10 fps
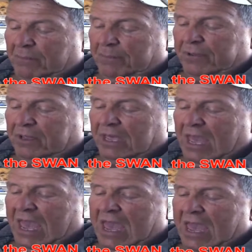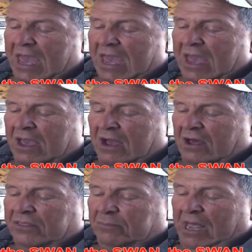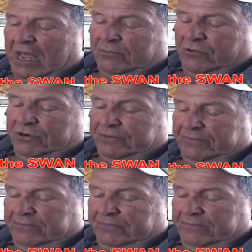a big A on the blackboard.